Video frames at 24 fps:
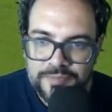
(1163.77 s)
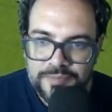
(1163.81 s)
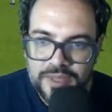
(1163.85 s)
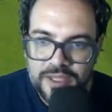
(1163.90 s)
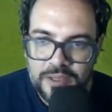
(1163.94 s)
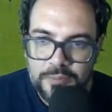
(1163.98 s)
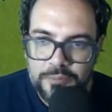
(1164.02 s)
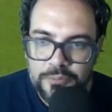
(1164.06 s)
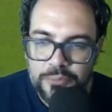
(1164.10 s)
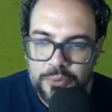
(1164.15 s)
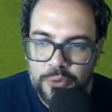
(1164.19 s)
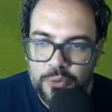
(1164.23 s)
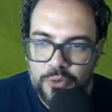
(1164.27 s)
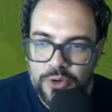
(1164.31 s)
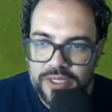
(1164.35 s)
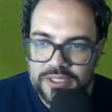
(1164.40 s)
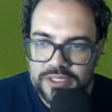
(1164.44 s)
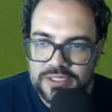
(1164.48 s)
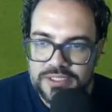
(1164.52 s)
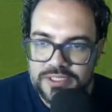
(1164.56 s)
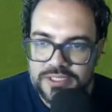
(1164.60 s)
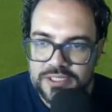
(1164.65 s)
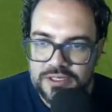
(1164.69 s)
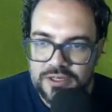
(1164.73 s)
a
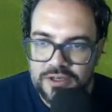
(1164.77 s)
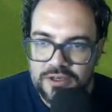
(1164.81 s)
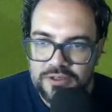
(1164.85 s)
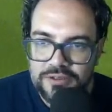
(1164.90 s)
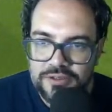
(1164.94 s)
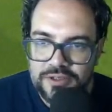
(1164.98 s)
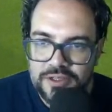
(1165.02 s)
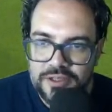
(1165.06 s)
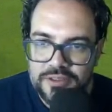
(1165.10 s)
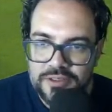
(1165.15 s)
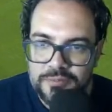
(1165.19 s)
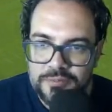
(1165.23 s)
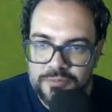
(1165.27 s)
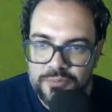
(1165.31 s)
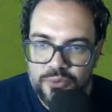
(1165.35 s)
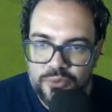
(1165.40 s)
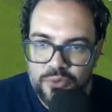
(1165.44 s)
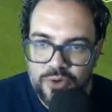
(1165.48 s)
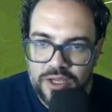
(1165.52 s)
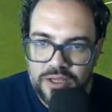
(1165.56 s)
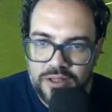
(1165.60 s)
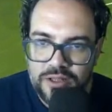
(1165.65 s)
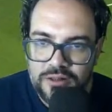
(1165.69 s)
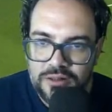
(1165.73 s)
predator on the
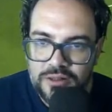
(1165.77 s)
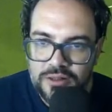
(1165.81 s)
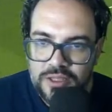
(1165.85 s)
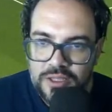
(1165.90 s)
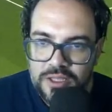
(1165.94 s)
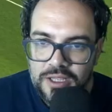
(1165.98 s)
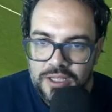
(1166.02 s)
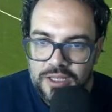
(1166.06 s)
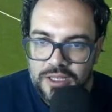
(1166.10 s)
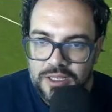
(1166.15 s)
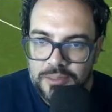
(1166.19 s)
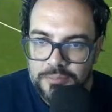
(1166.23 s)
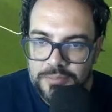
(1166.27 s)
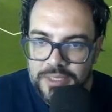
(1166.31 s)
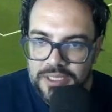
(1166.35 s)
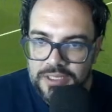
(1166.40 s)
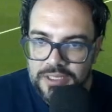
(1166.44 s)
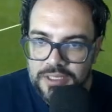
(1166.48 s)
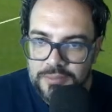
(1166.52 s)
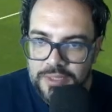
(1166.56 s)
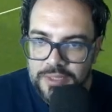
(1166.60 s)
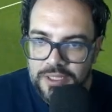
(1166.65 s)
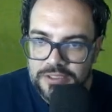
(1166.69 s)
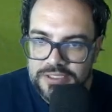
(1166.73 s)
prowl. Lamine
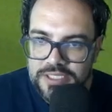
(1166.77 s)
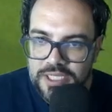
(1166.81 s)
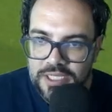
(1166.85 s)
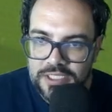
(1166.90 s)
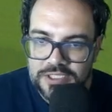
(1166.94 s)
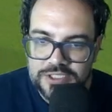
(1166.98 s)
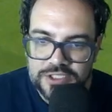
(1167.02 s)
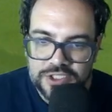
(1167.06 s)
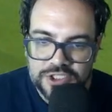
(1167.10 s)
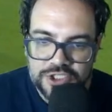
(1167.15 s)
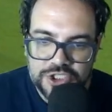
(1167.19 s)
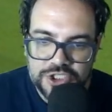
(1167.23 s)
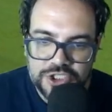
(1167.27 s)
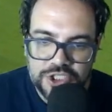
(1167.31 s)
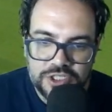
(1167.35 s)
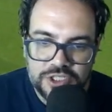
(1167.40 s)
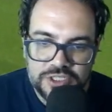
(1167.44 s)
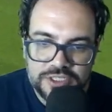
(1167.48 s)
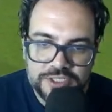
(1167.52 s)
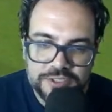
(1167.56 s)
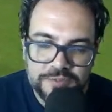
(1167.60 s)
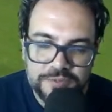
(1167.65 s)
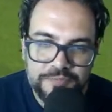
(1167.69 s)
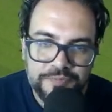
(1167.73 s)
Yamal takes the
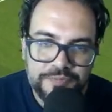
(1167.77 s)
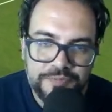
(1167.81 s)
shot.